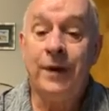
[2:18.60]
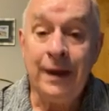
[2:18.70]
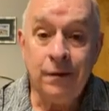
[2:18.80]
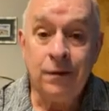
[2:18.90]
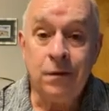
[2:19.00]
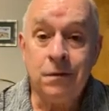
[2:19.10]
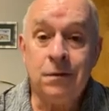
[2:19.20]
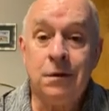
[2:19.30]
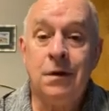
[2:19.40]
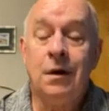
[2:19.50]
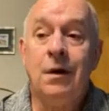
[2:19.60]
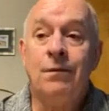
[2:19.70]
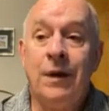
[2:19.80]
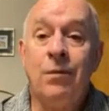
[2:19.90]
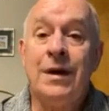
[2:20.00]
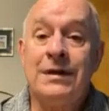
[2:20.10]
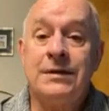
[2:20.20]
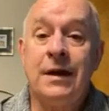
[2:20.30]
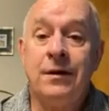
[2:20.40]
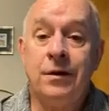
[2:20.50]
do evil, they
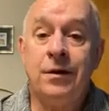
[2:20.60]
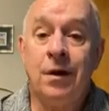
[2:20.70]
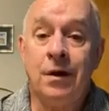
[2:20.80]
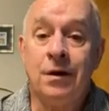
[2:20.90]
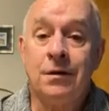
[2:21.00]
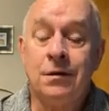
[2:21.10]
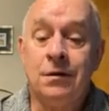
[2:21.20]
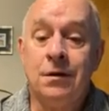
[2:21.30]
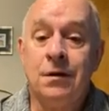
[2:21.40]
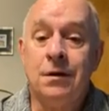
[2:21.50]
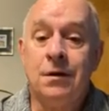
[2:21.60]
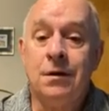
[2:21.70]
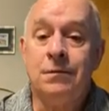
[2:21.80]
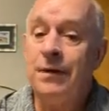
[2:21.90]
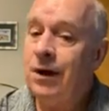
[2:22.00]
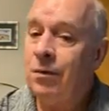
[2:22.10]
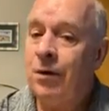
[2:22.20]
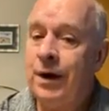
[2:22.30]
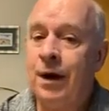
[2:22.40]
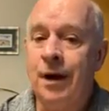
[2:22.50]
want to stay in the dark. They
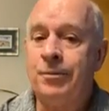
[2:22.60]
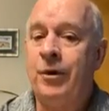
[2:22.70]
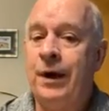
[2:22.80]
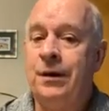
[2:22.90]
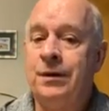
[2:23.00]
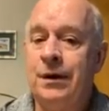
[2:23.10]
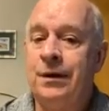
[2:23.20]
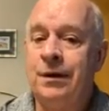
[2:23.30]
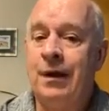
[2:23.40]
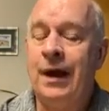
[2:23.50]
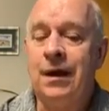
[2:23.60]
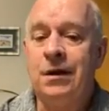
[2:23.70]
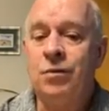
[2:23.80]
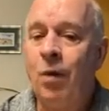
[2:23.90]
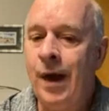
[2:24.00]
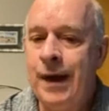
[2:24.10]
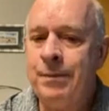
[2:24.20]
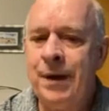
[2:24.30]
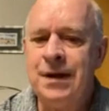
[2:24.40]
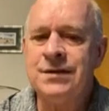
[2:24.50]
don't want to operate in the light.
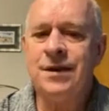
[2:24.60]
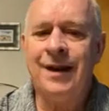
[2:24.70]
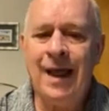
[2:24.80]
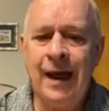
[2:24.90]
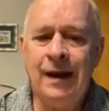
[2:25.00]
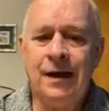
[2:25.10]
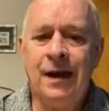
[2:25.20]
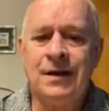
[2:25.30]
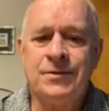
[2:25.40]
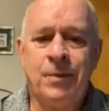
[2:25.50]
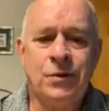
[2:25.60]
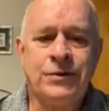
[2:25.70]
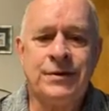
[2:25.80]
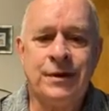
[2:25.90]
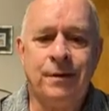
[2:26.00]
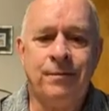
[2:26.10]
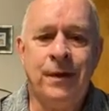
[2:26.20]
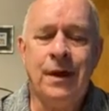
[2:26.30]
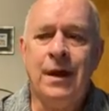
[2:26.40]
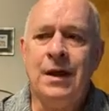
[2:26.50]
Why? Because the light exposes them.
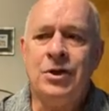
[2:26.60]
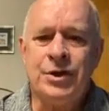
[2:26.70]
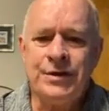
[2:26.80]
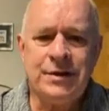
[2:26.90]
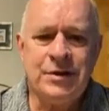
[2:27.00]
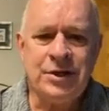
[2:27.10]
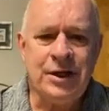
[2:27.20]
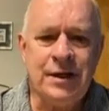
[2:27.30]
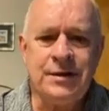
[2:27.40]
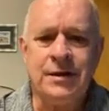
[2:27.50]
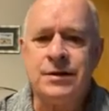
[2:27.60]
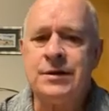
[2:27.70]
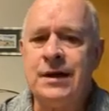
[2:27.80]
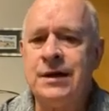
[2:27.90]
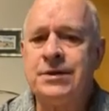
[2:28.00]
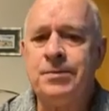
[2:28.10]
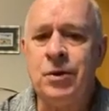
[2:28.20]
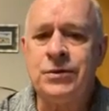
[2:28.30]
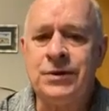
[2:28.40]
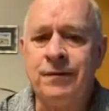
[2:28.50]
Just as Jesus
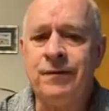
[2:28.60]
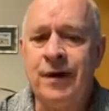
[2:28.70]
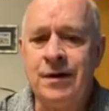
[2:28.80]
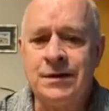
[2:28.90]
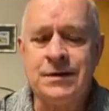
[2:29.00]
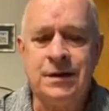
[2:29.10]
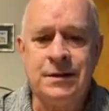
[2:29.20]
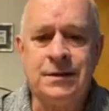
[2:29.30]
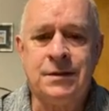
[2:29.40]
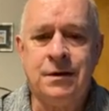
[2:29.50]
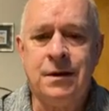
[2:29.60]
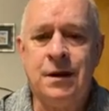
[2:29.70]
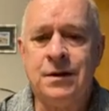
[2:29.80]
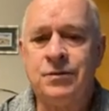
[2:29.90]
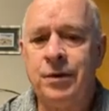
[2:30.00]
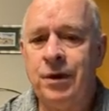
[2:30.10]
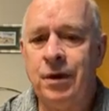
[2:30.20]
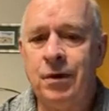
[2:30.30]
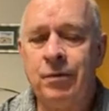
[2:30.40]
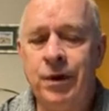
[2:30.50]
exposed the Pharisees, as
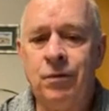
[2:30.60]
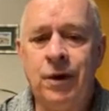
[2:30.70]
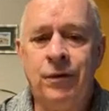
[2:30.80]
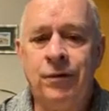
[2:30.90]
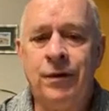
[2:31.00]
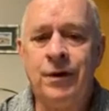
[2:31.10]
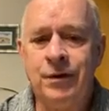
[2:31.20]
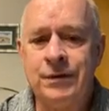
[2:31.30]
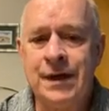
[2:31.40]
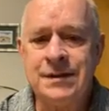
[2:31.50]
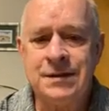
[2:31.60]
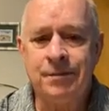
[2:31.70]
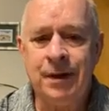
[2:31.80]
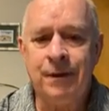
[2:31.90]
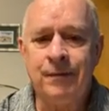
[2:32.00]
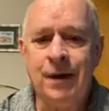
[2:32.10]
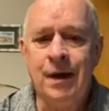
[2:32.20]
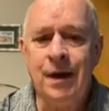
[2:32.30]
we read through the New Testament,